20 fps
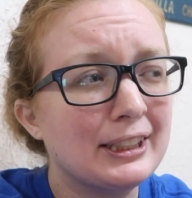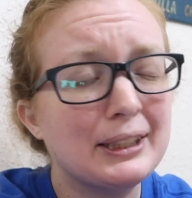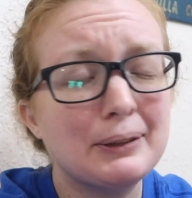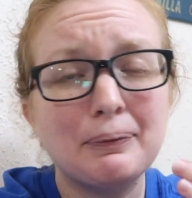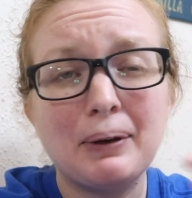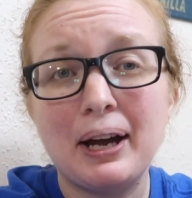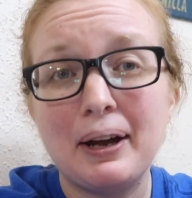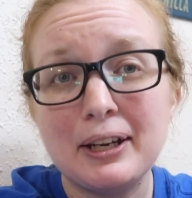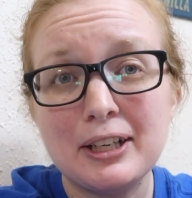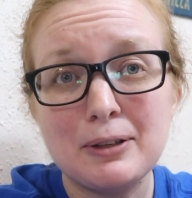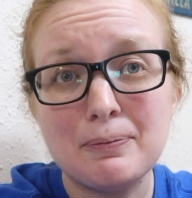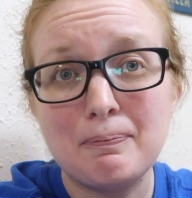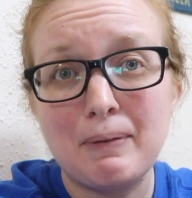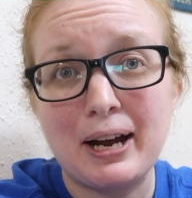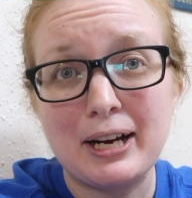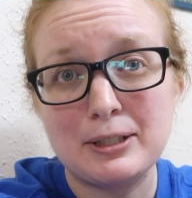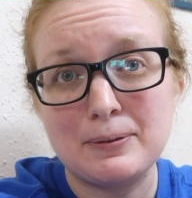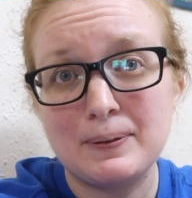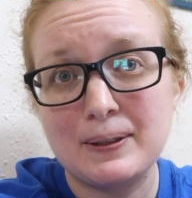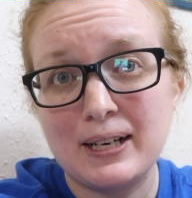the
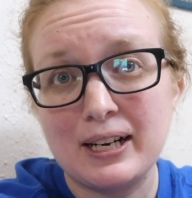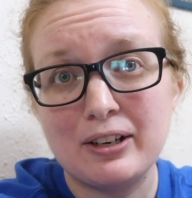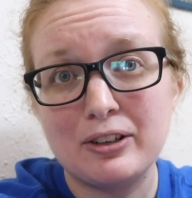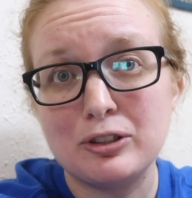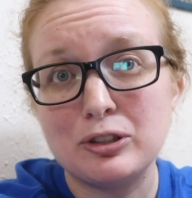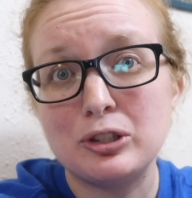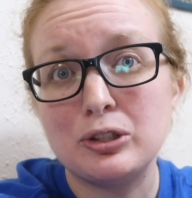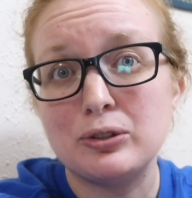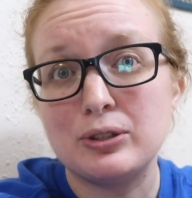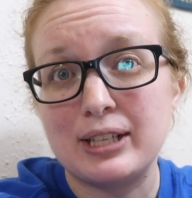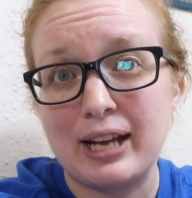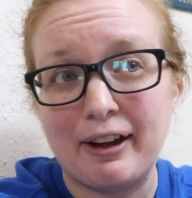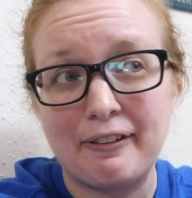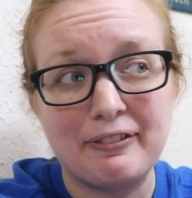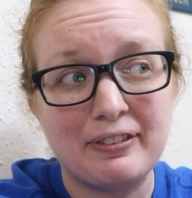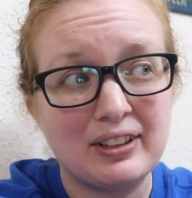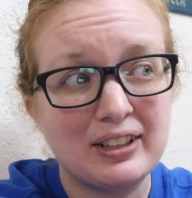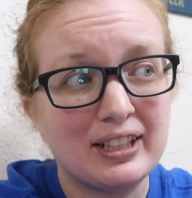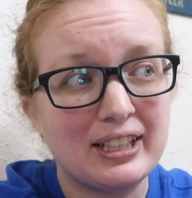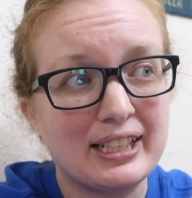mashed potatoes, you
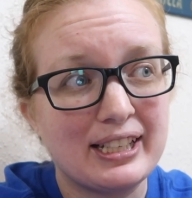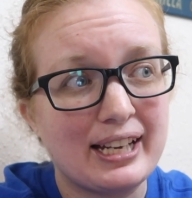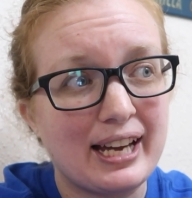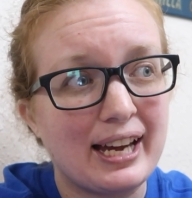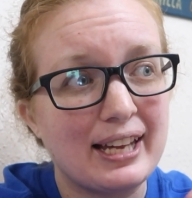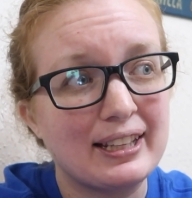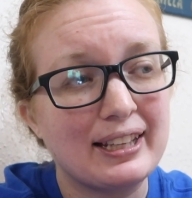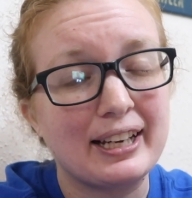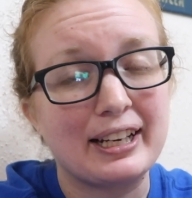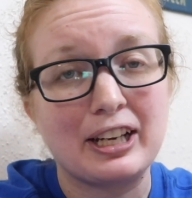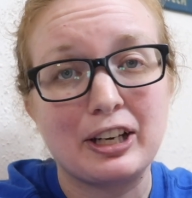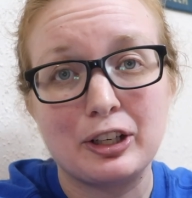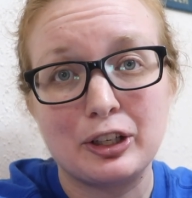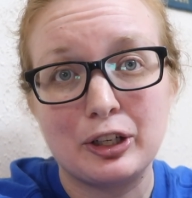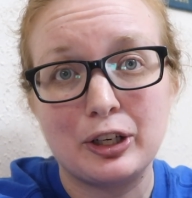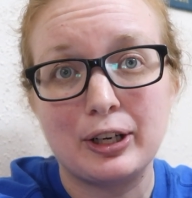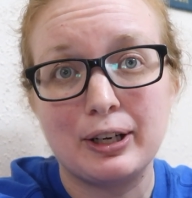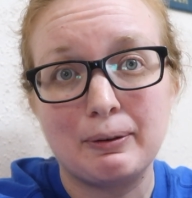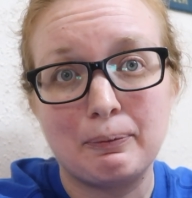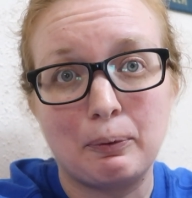definitely get like a
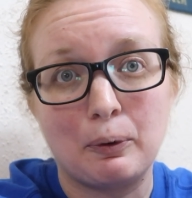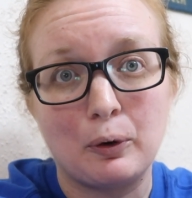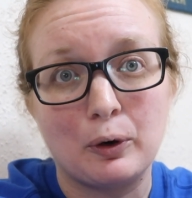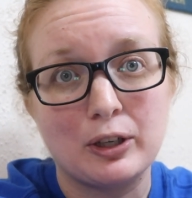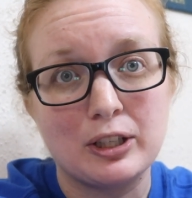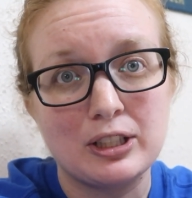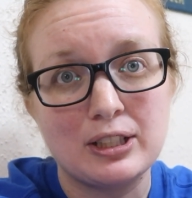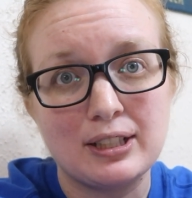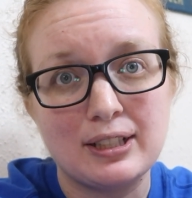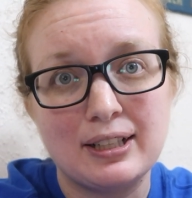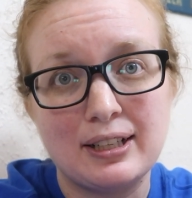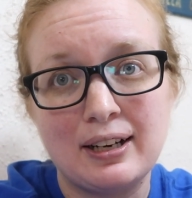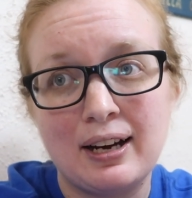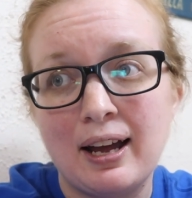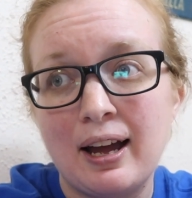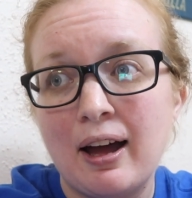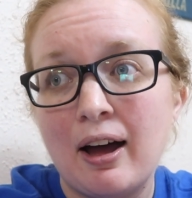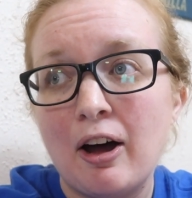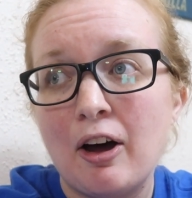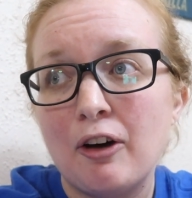good portion
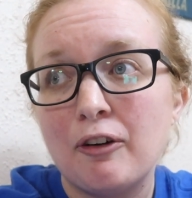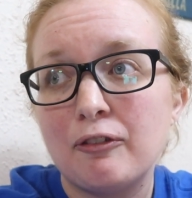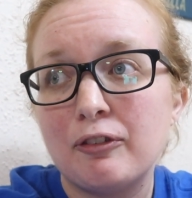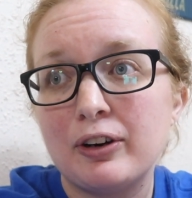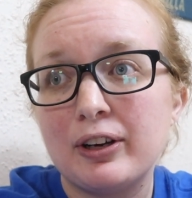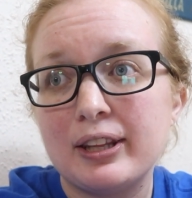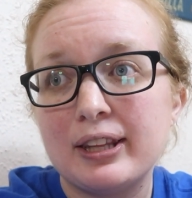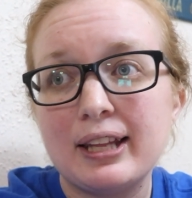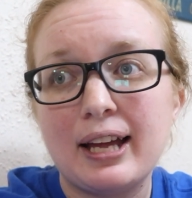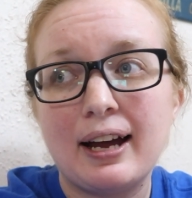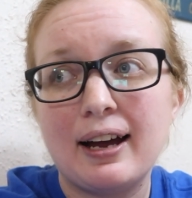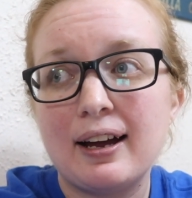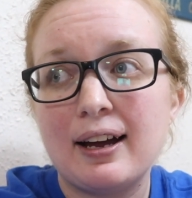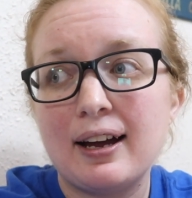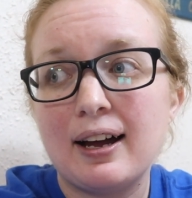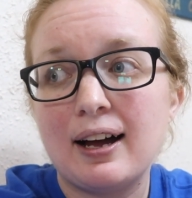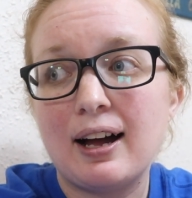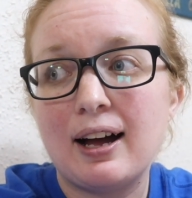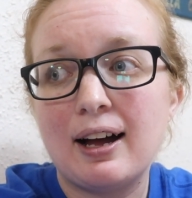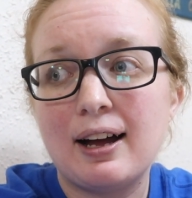for
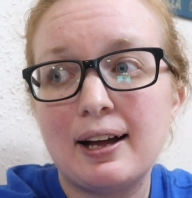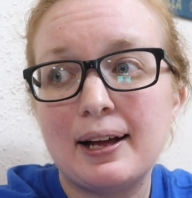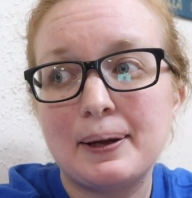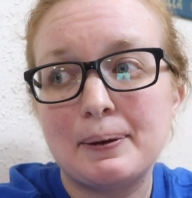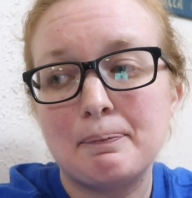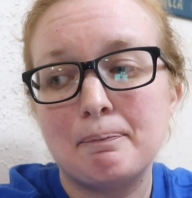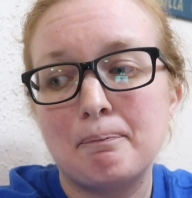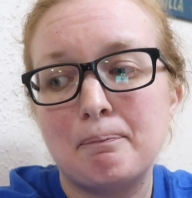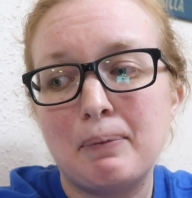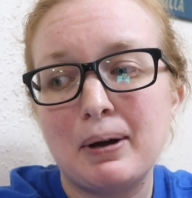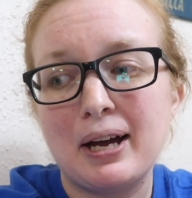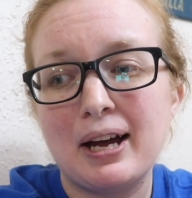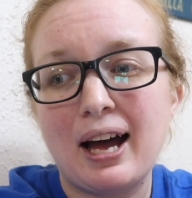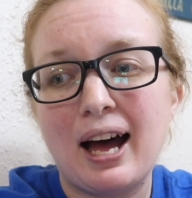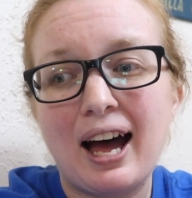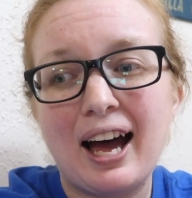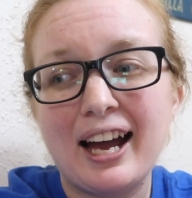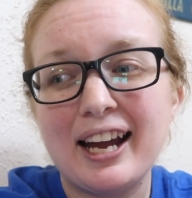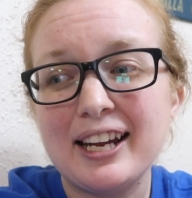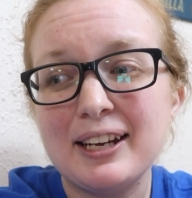that. But
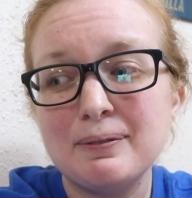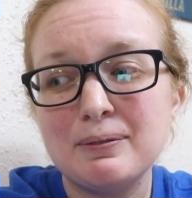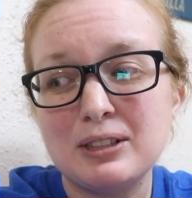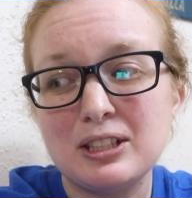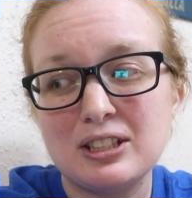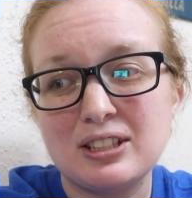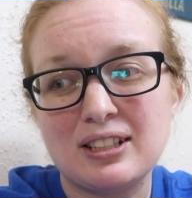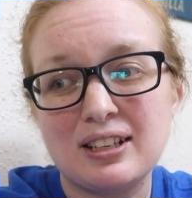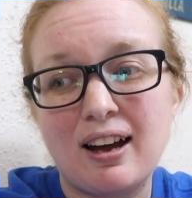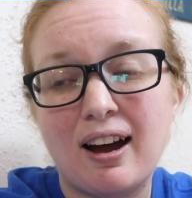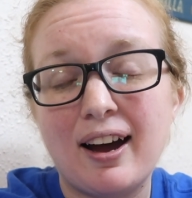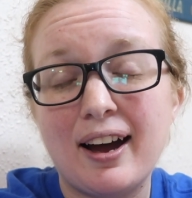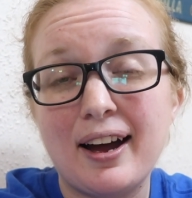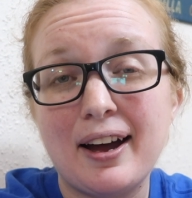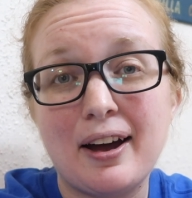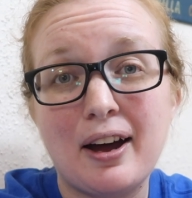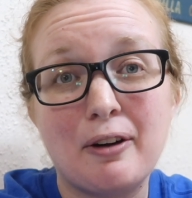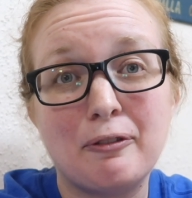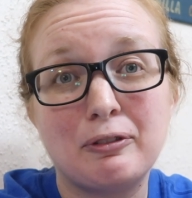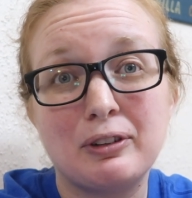I am just
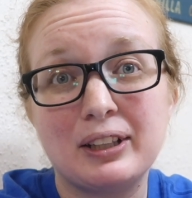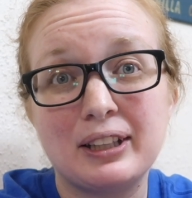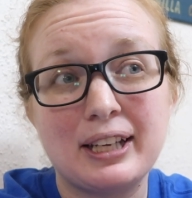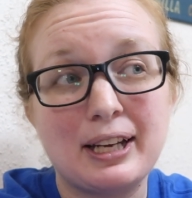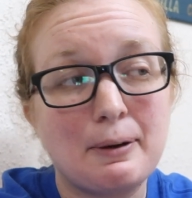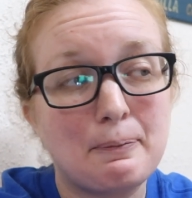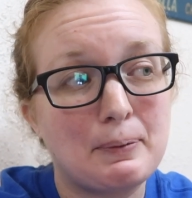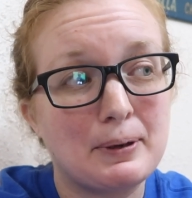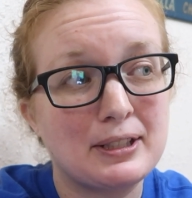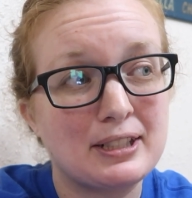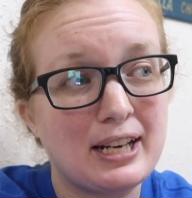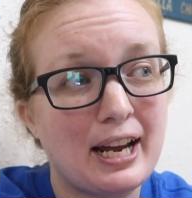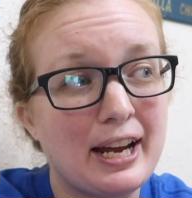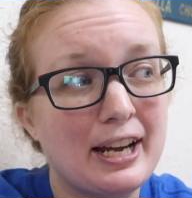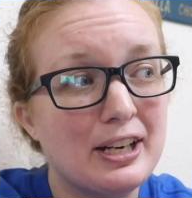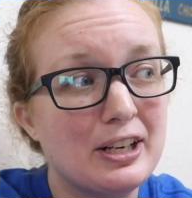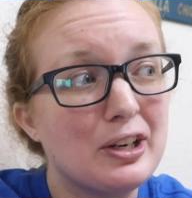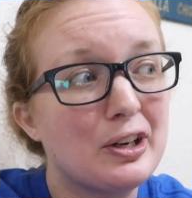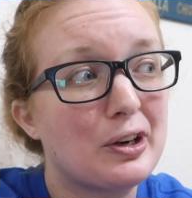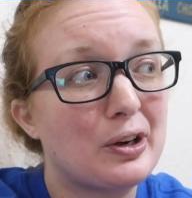not really a
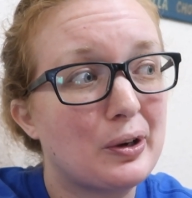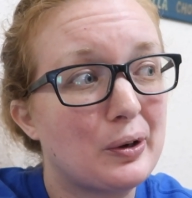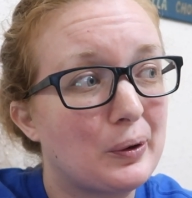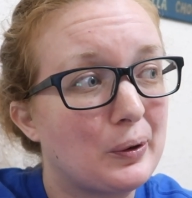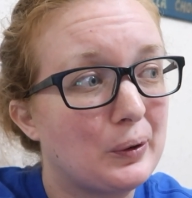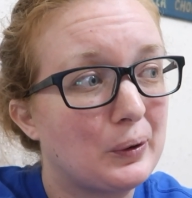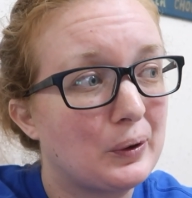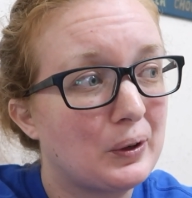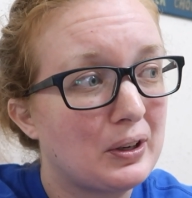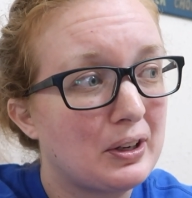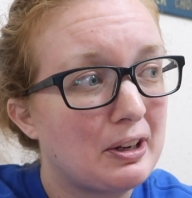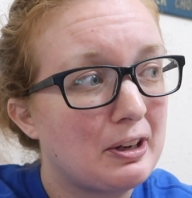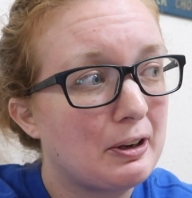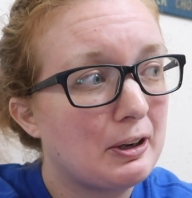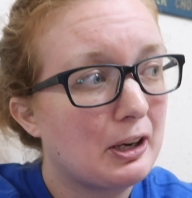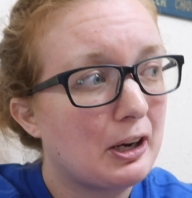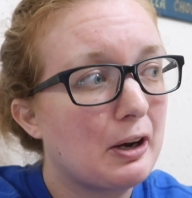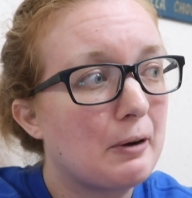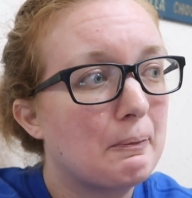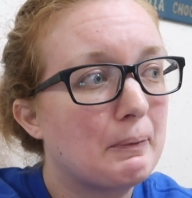potato
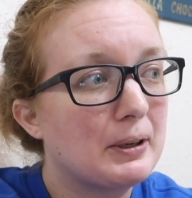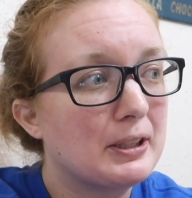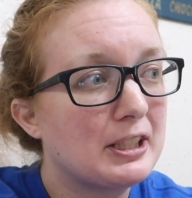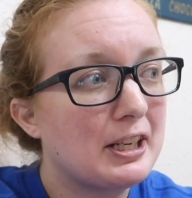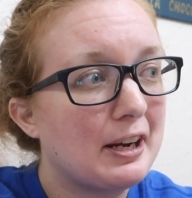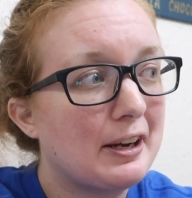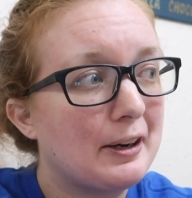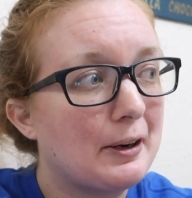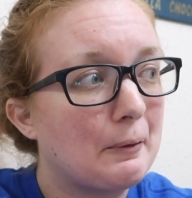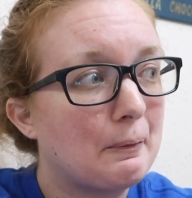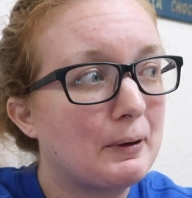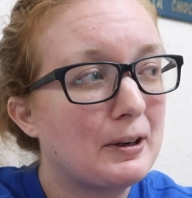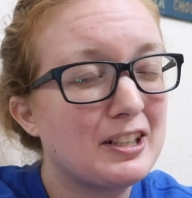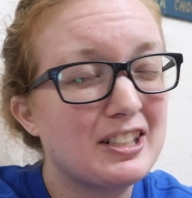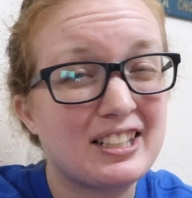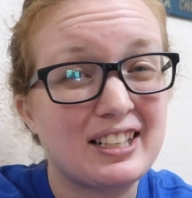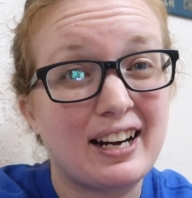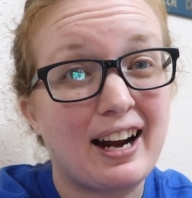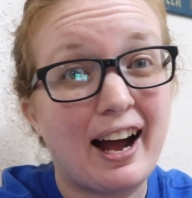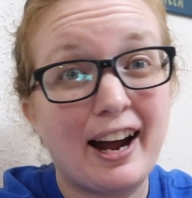
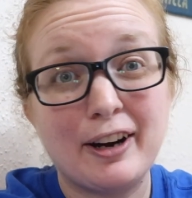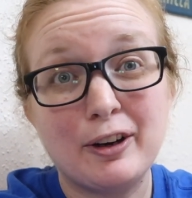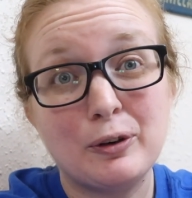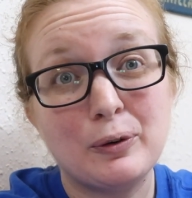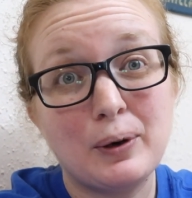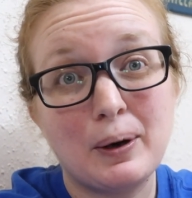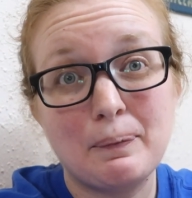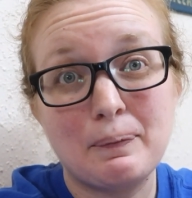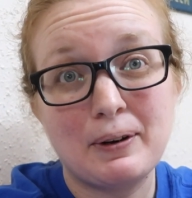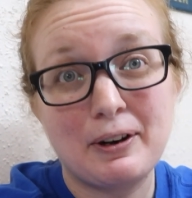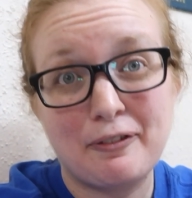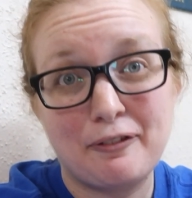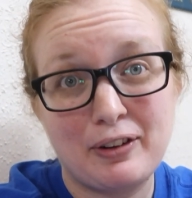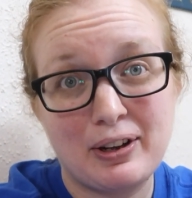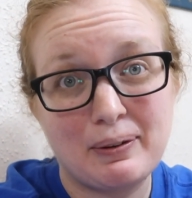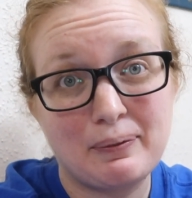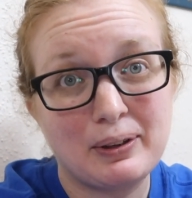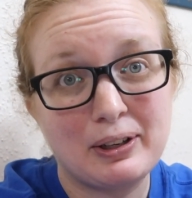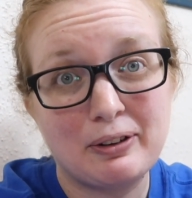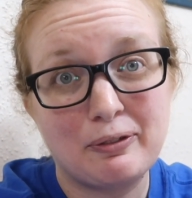person. I grew up in a
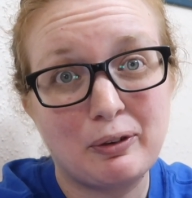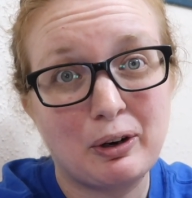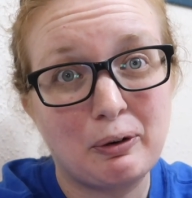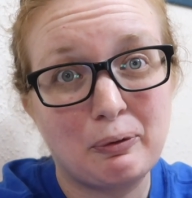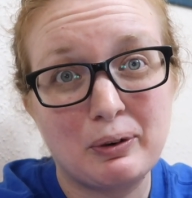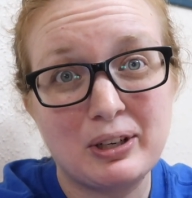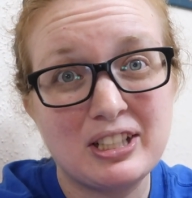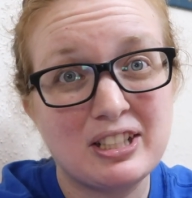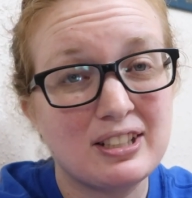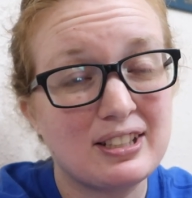family where we